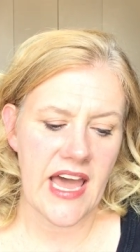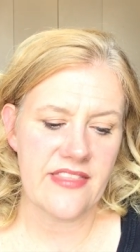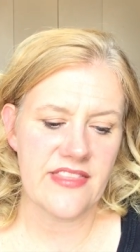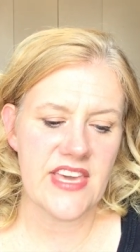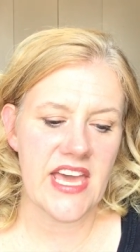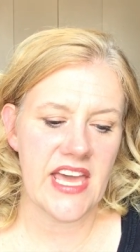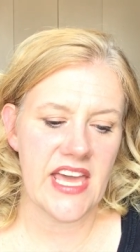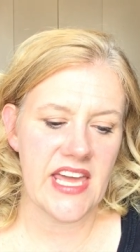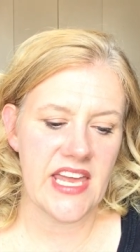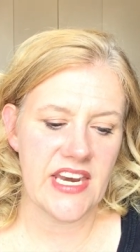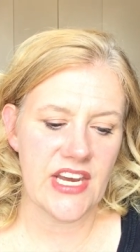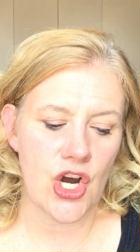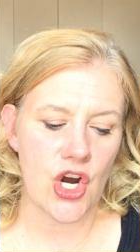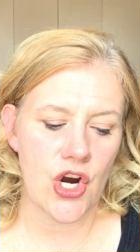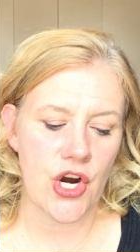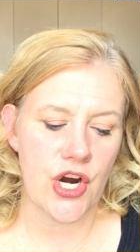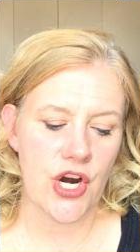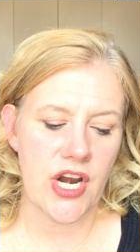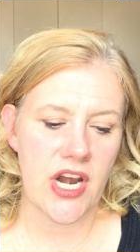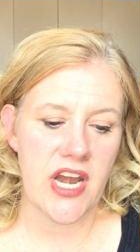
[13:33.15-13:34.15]
And then
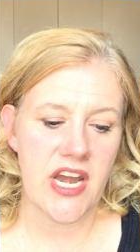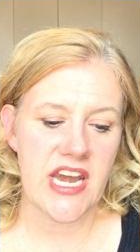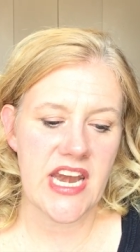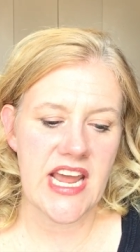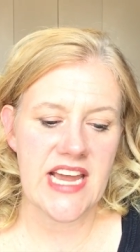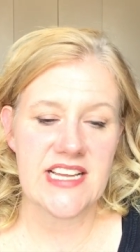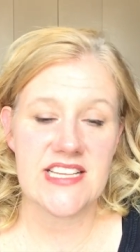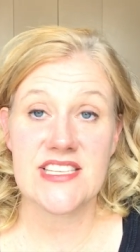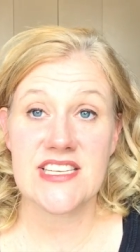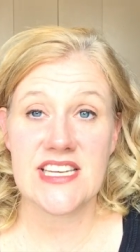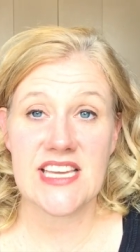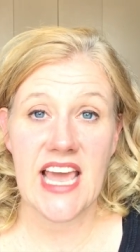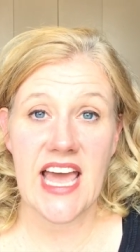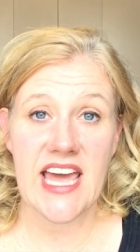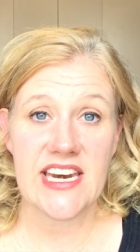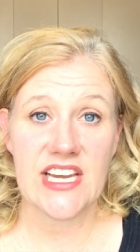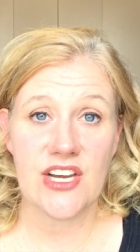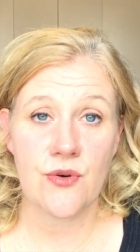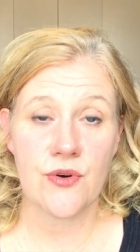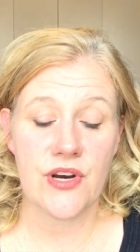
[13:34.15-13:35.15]
our next
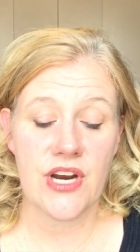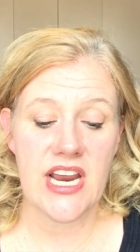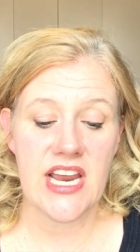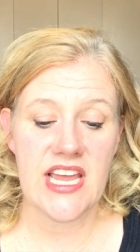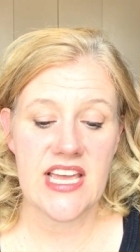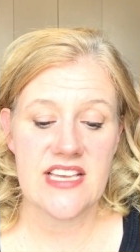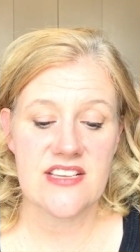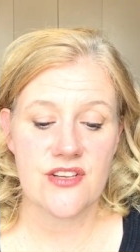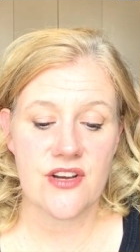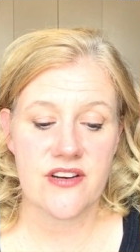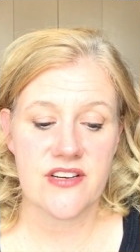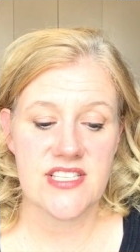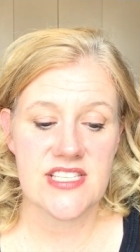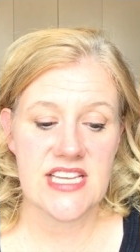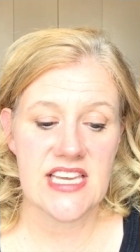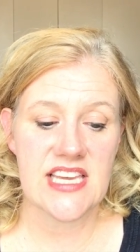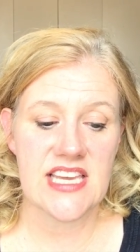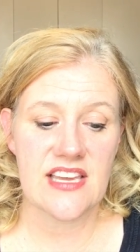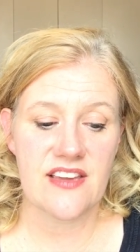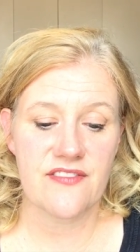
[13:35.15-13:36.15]
category is our
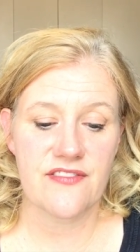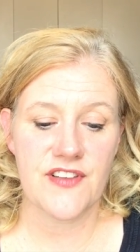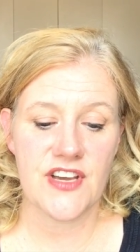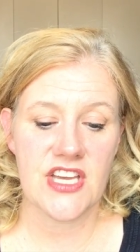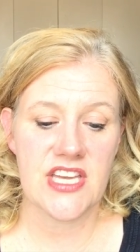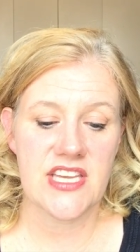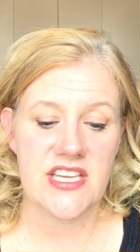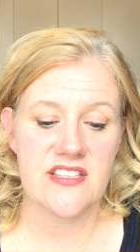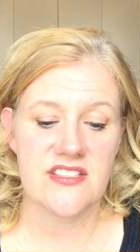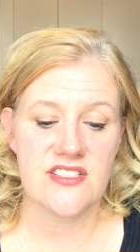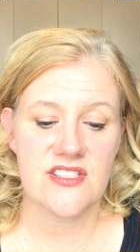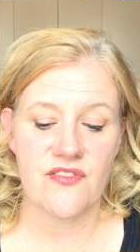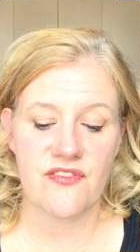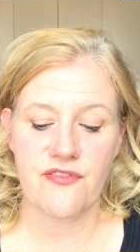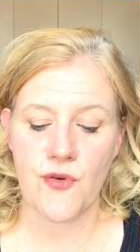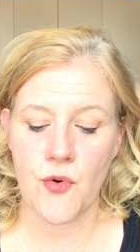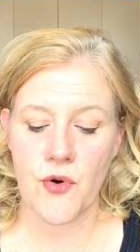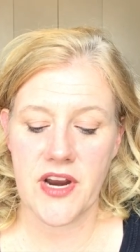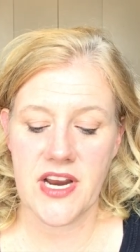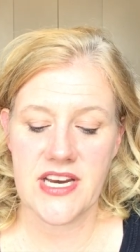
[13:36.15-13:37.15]
sinking funds
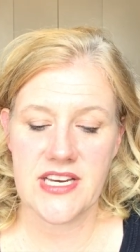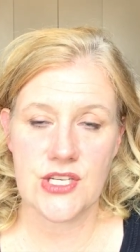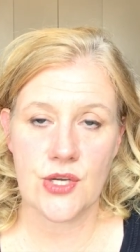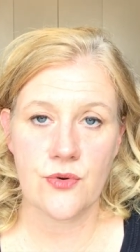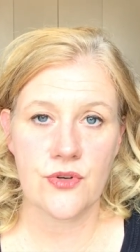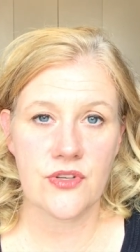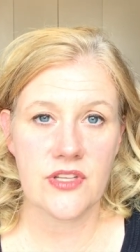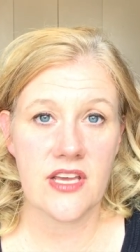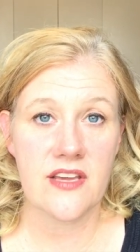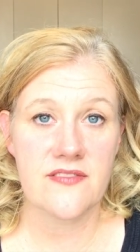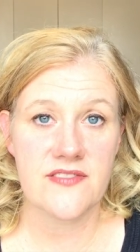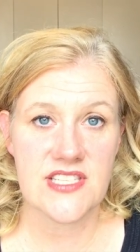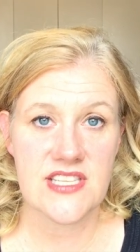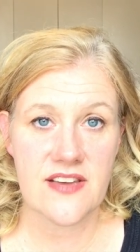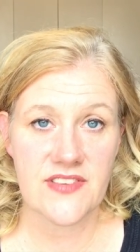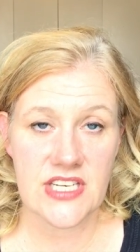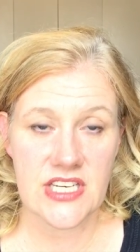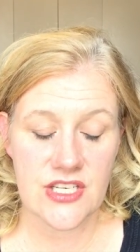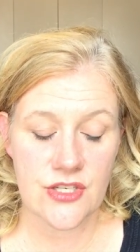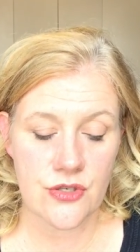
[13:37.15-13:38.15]
for a total of
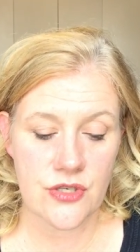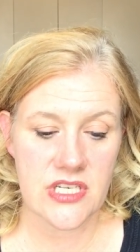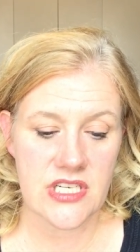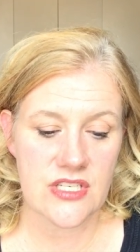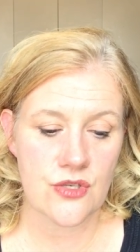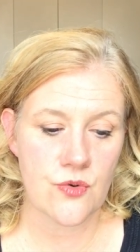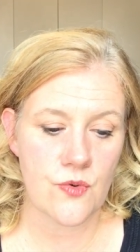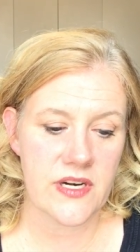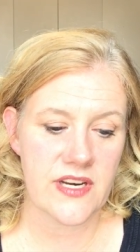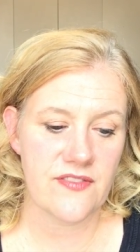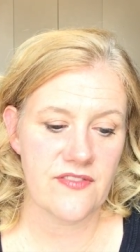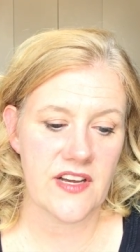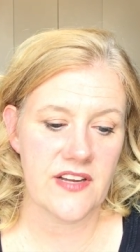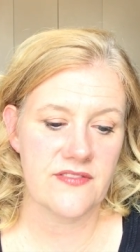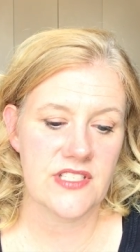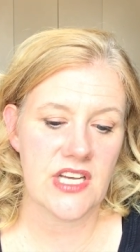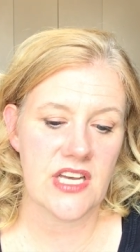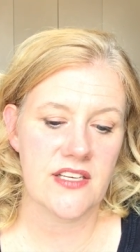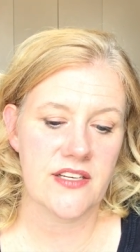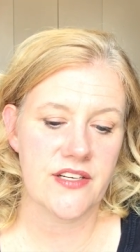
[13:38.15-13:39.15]
seven hundred
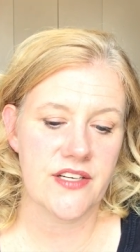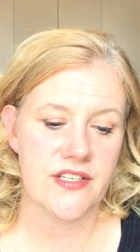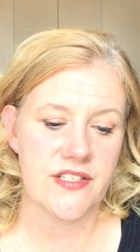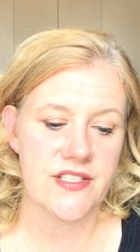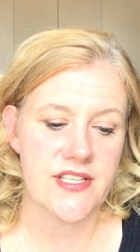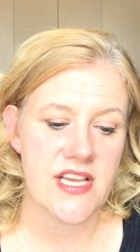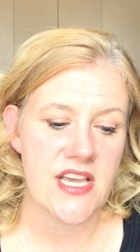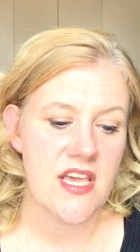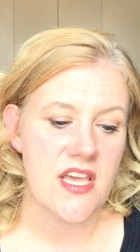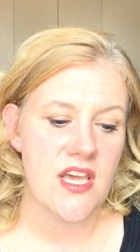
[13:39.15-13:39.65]
twenty-five dollars.